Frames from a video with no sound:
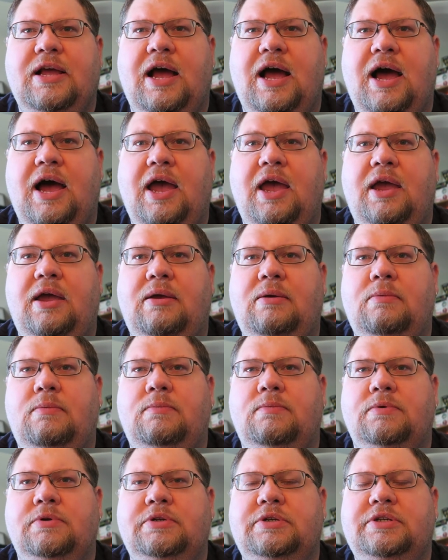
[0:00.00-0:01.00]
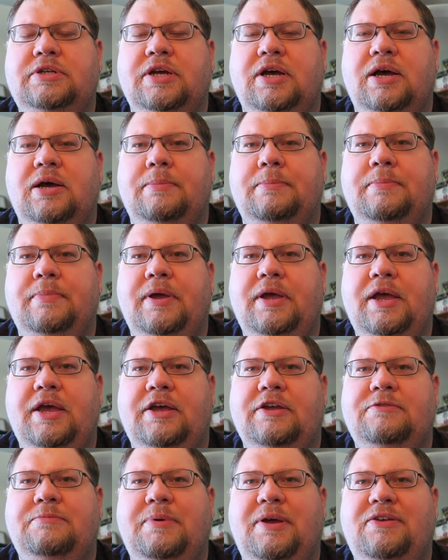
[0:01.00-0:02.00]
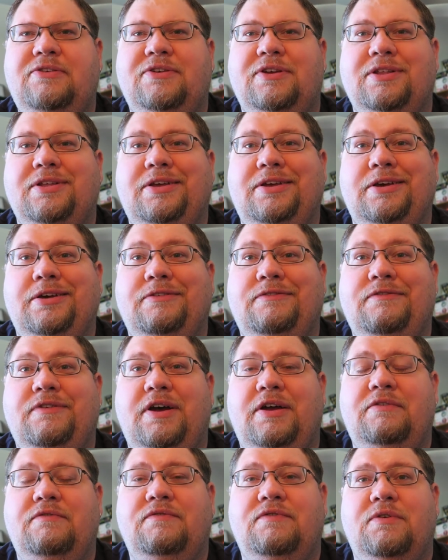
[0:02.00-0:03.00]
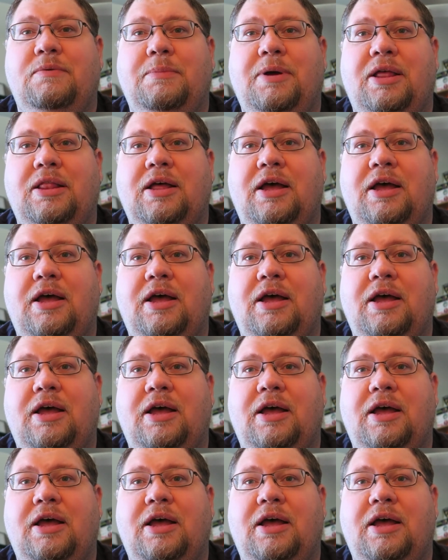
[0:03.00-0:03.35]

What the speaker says: I would dub as basically a fight for my